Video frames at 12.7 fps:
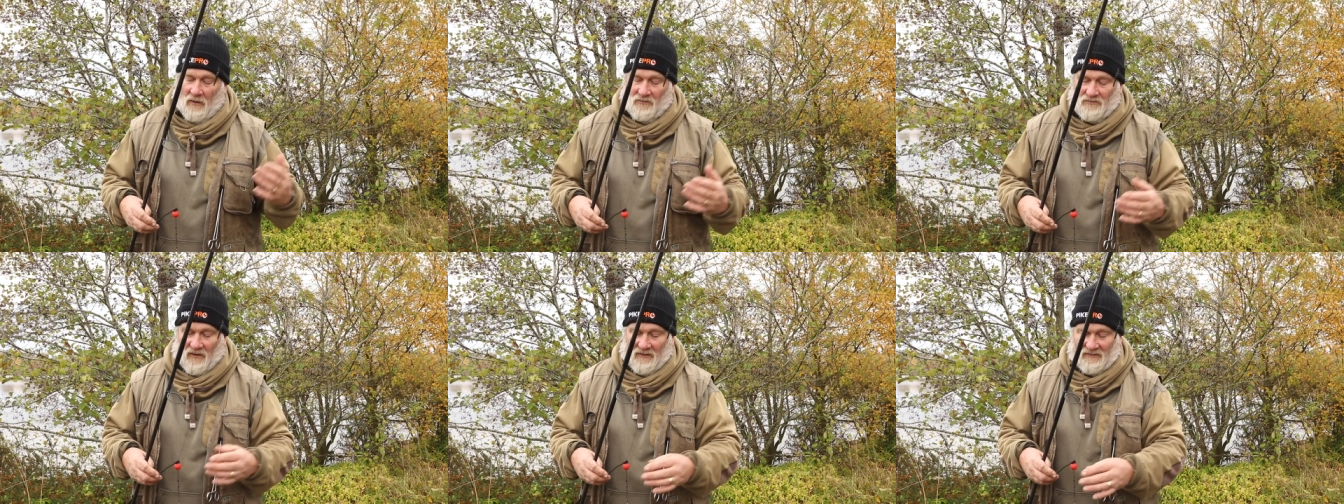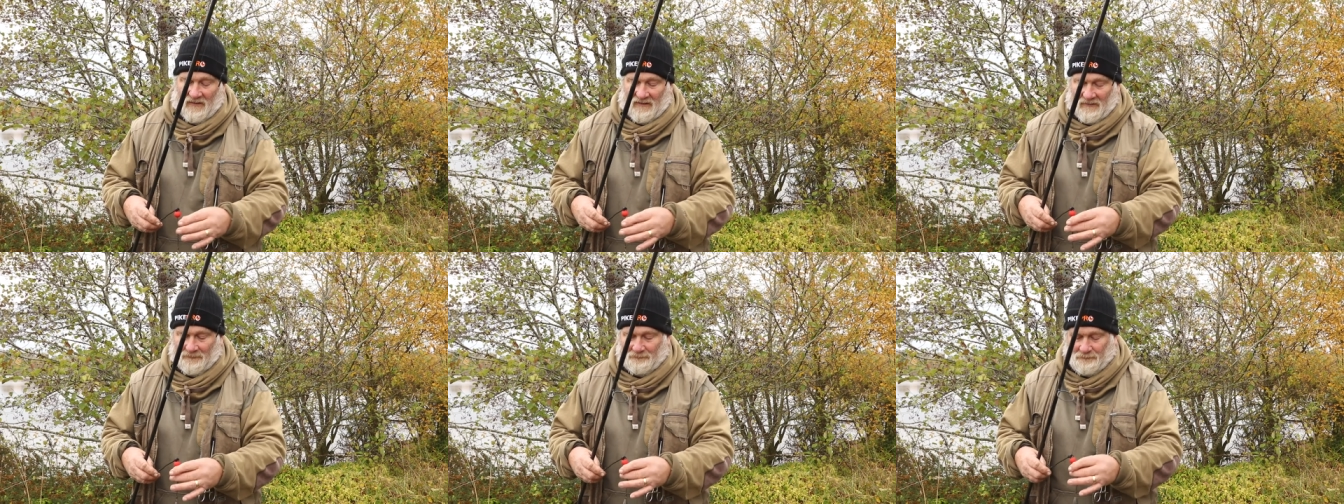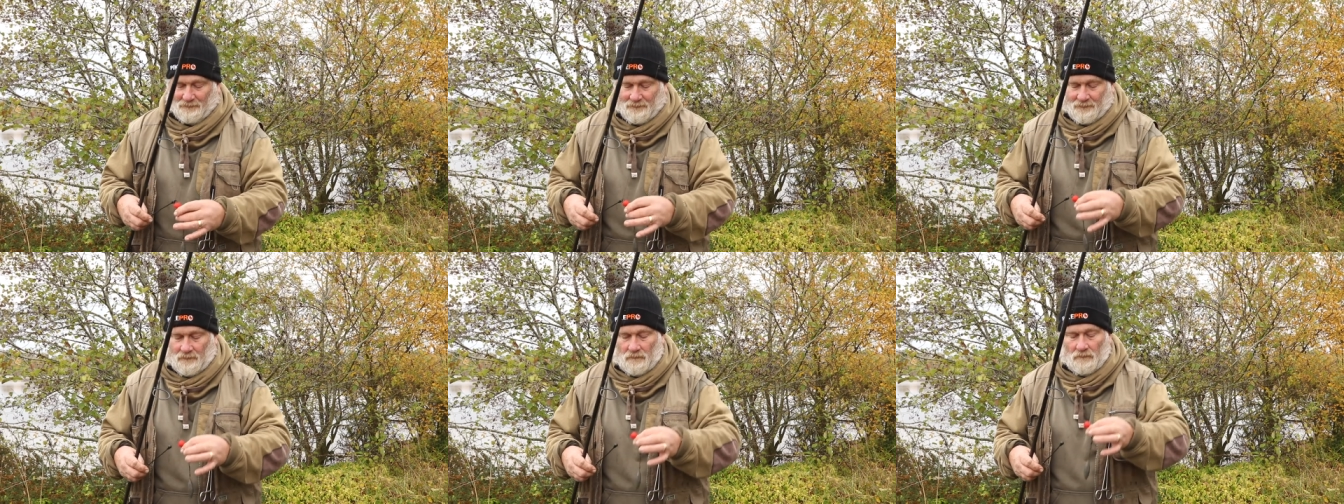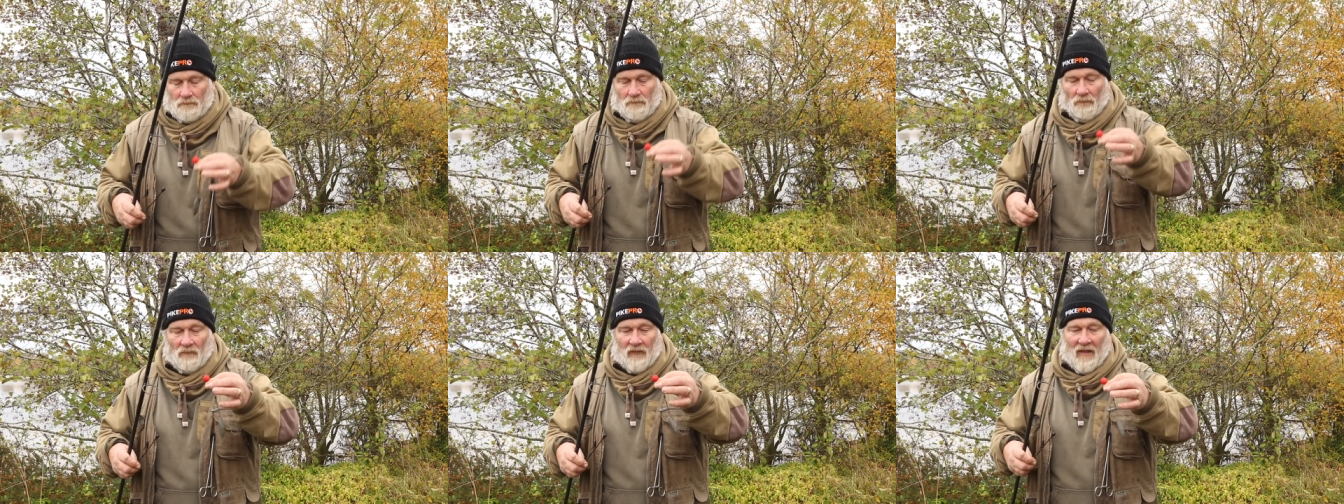own traces.
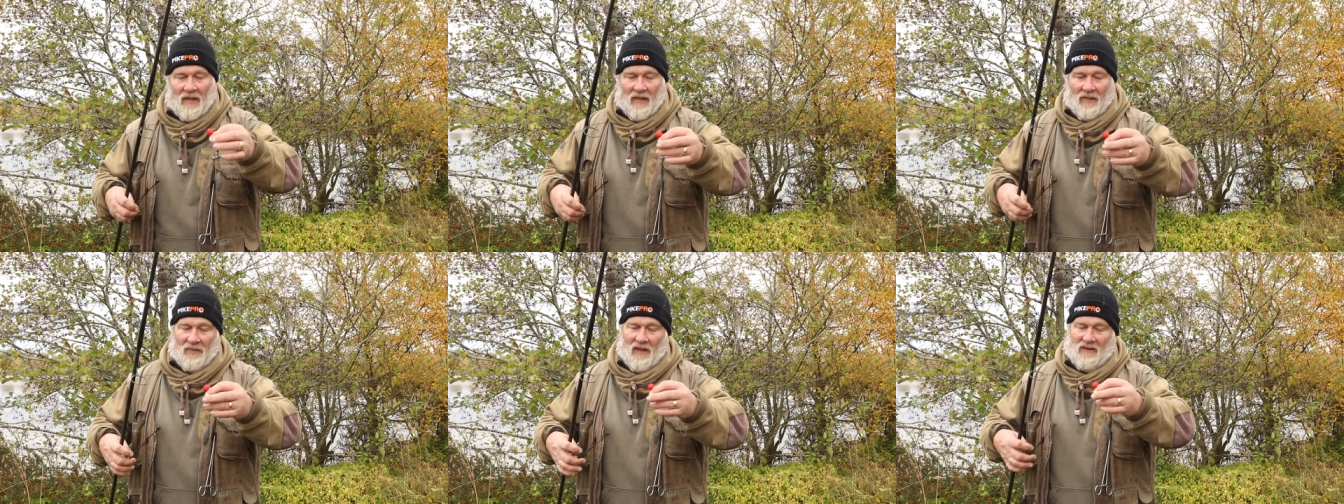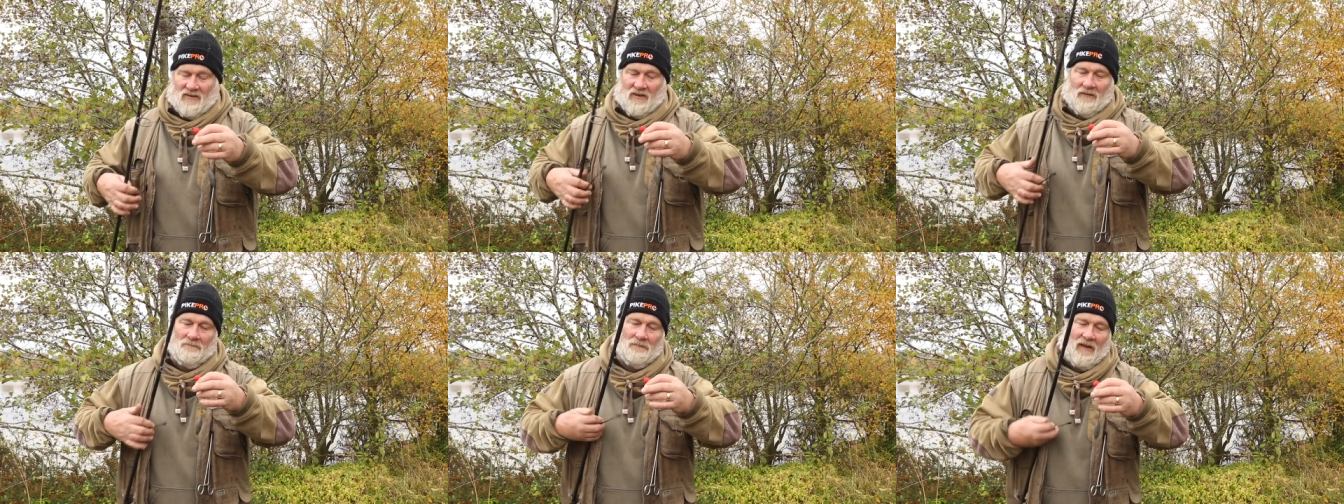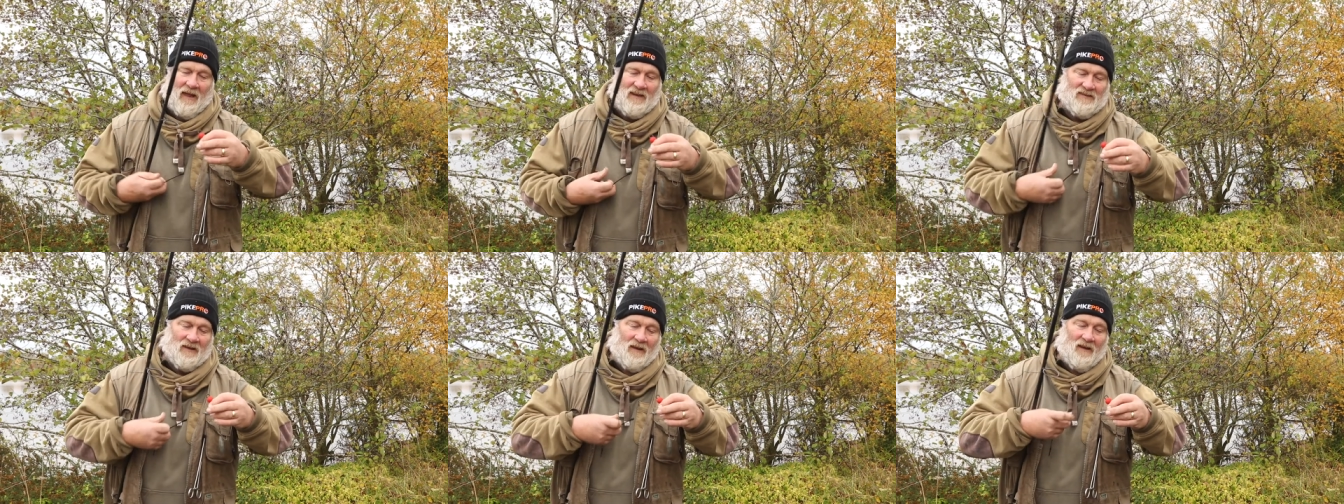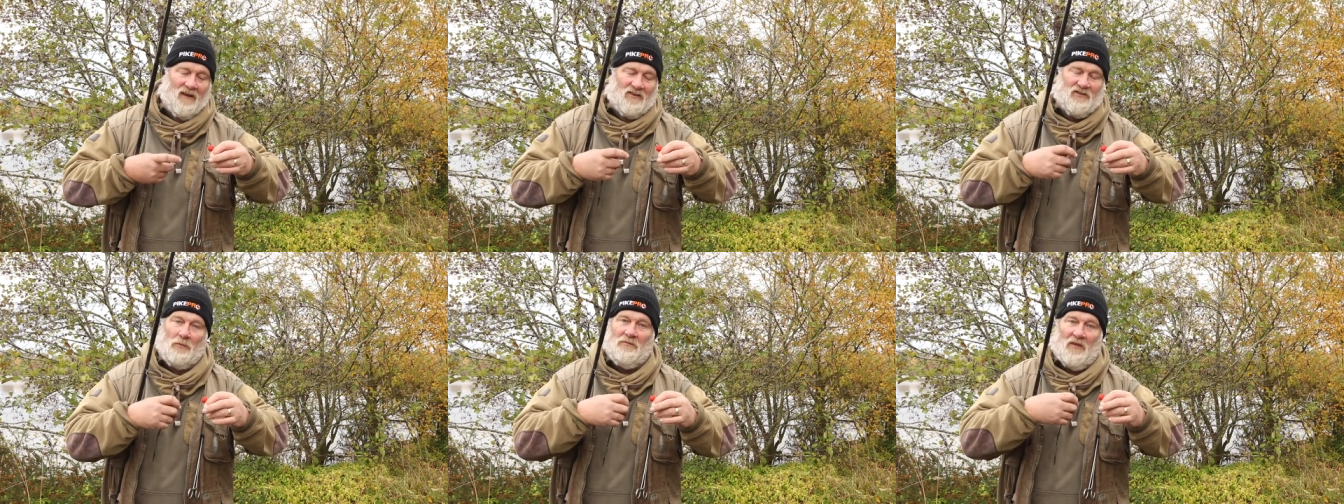This is
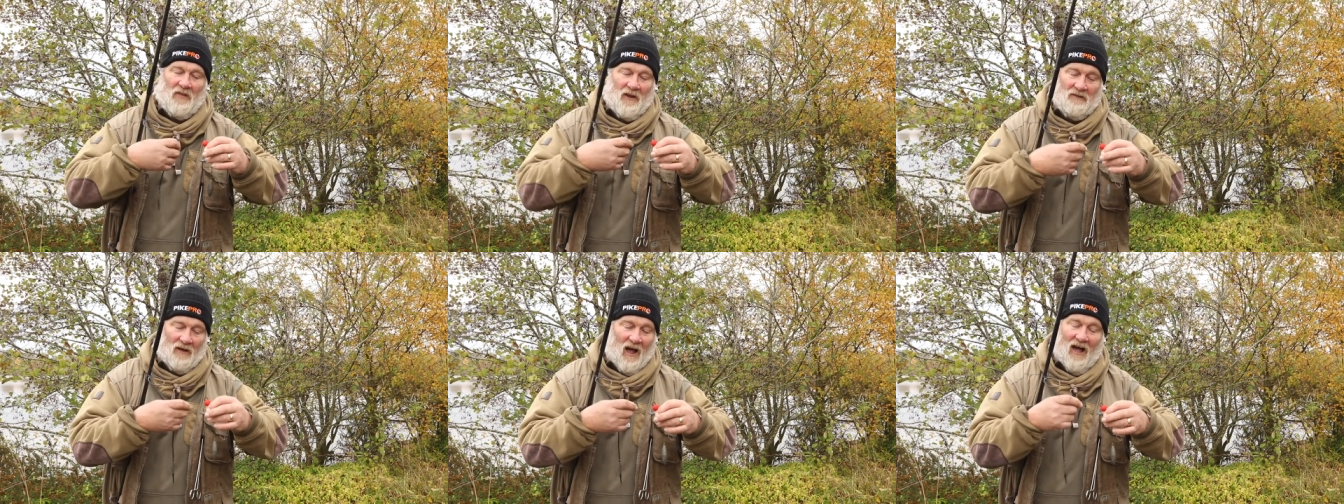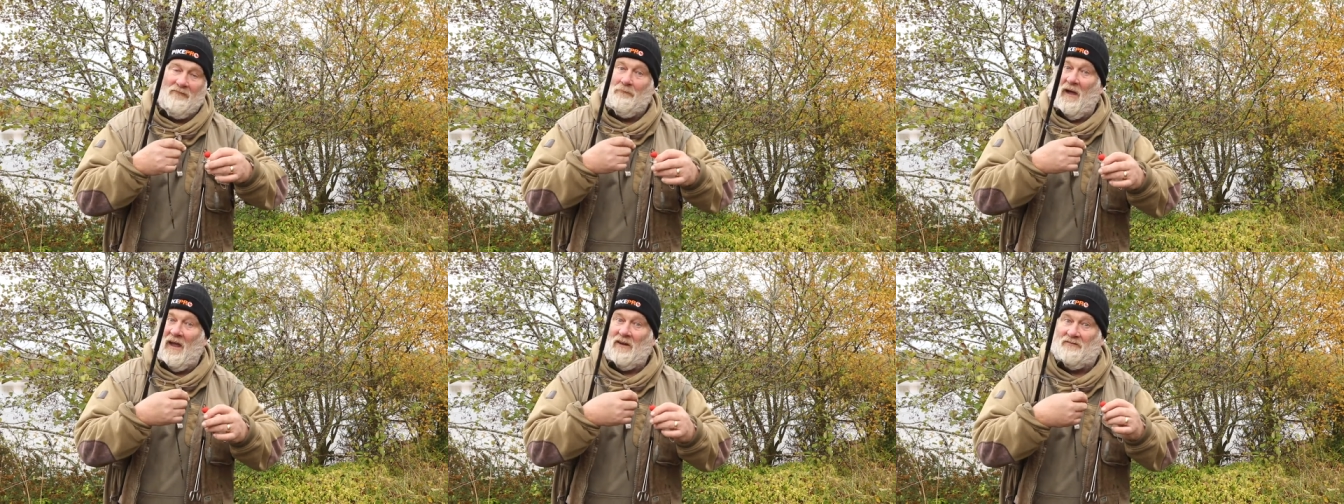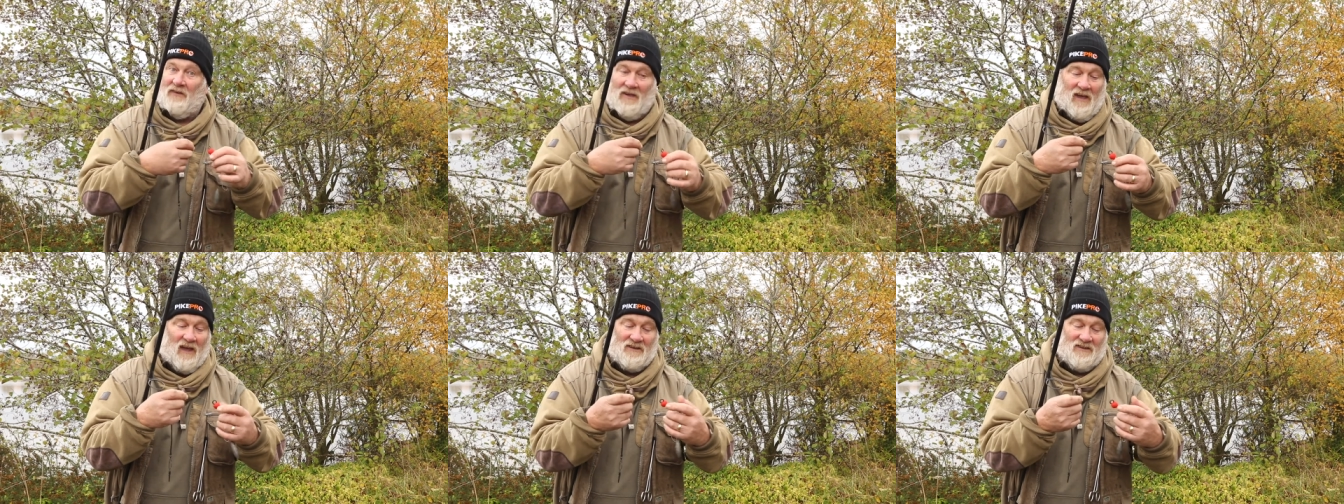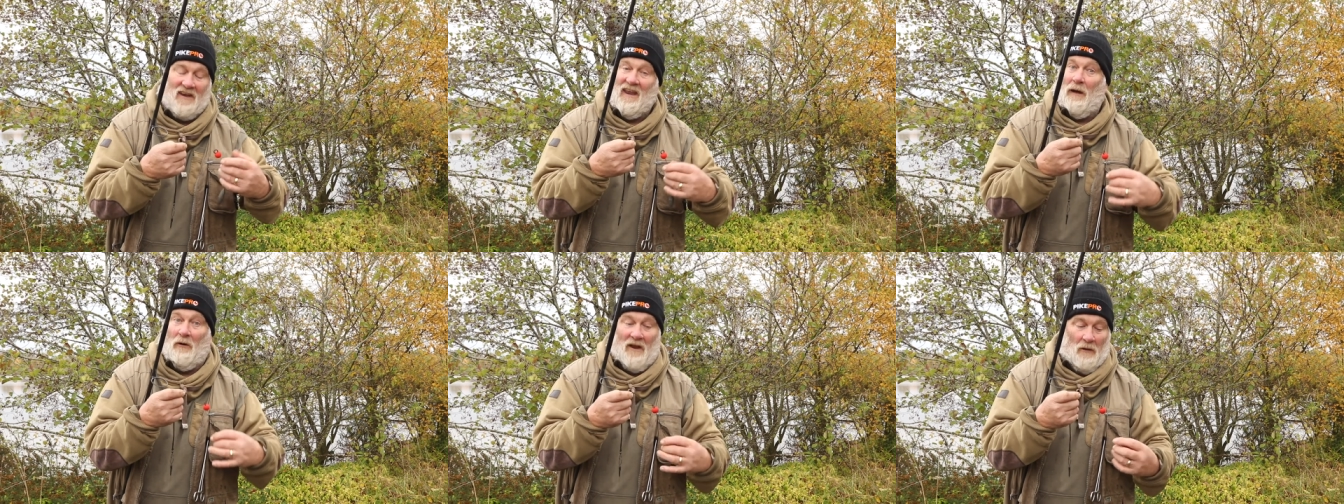something that I've made for years, and
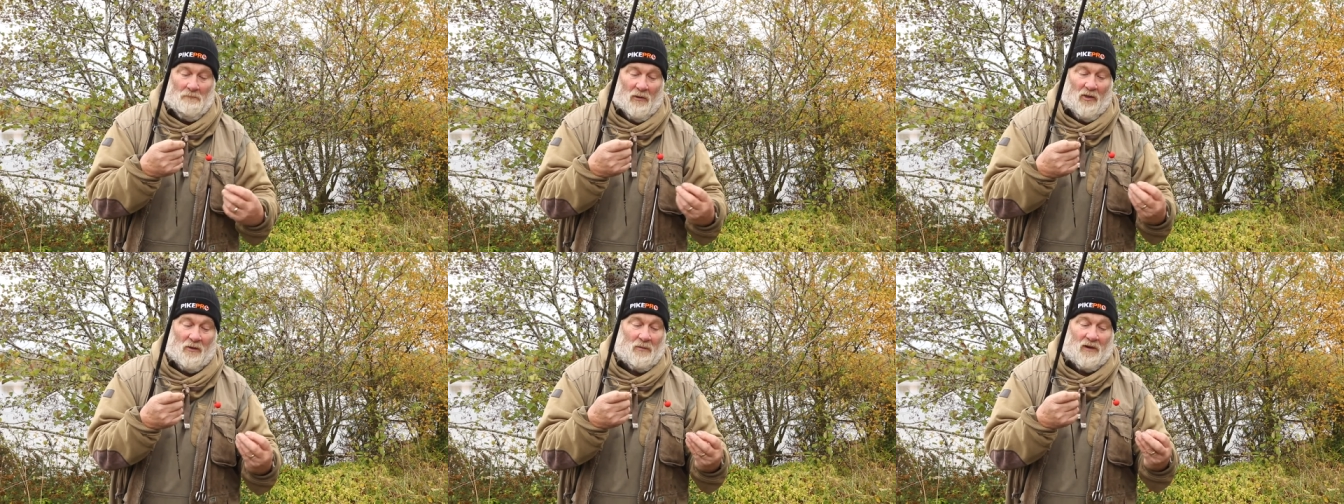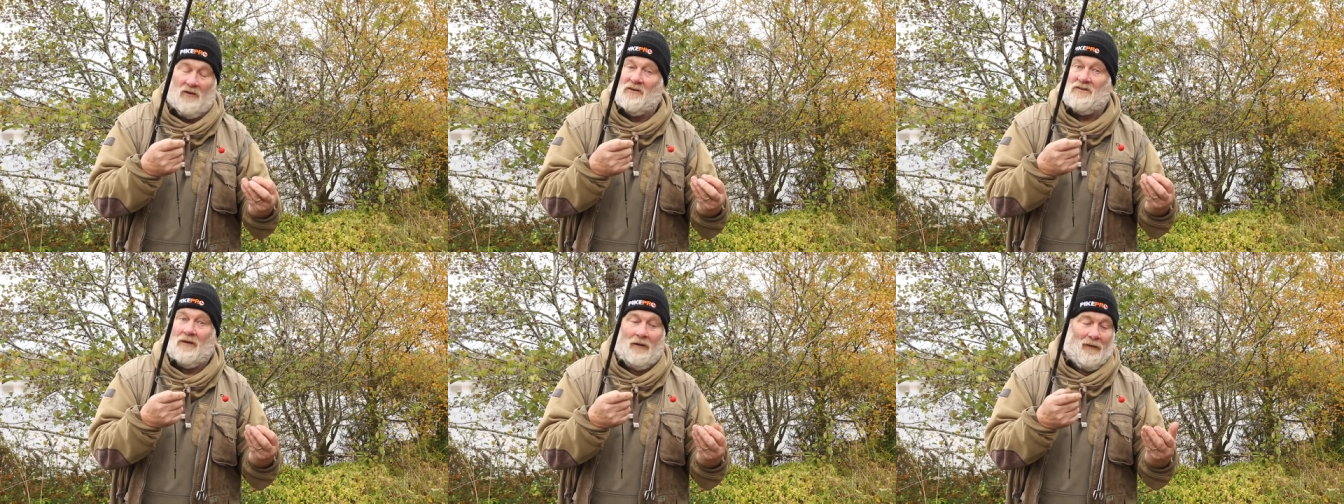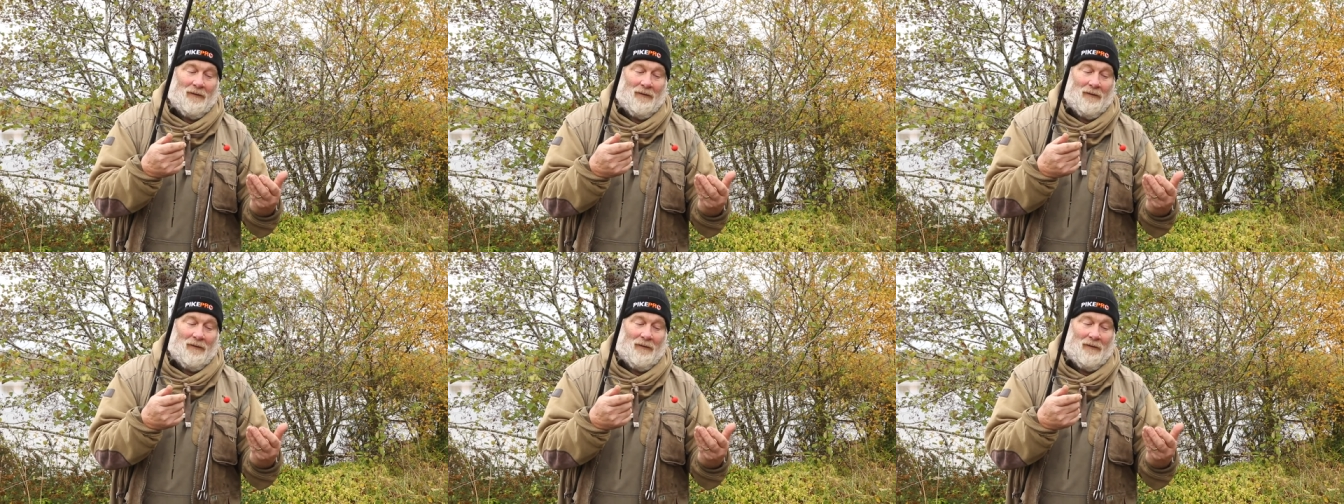now I don't bother because,